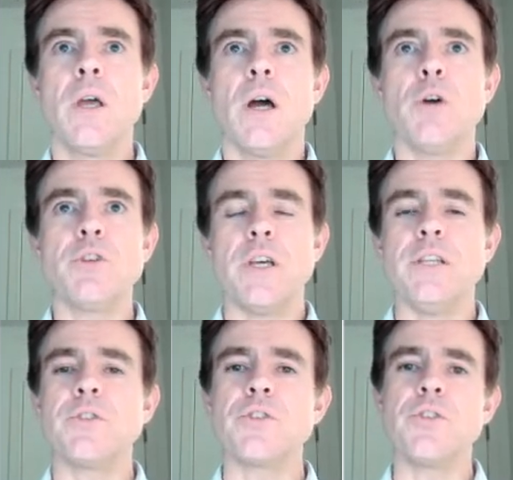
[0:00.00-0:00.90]
Okay,
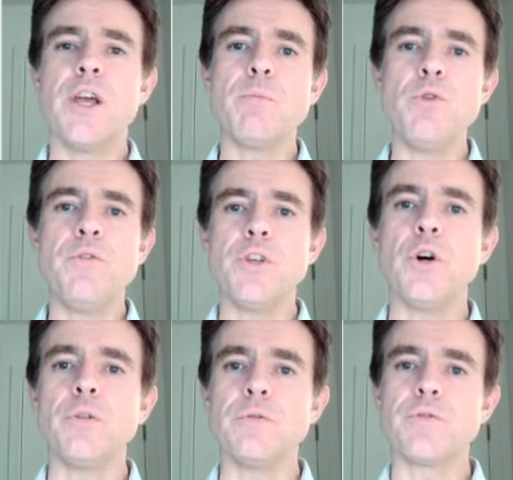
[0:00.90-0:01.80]
so now moving
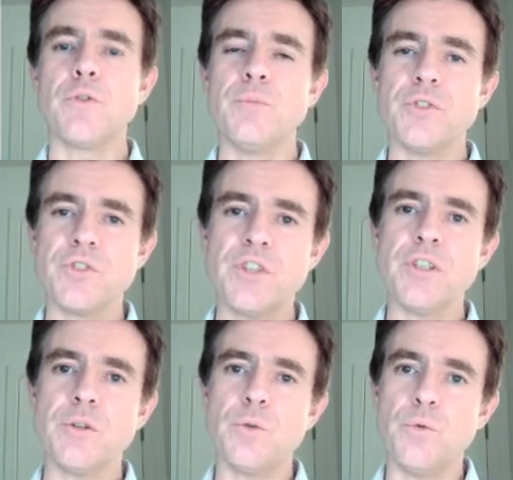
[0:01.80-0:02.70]
on from the
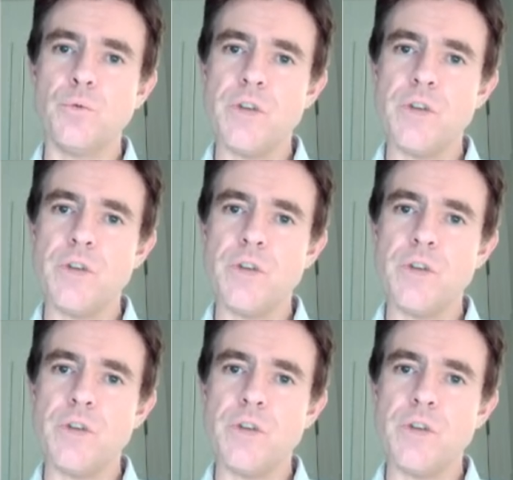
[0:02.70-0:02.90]
single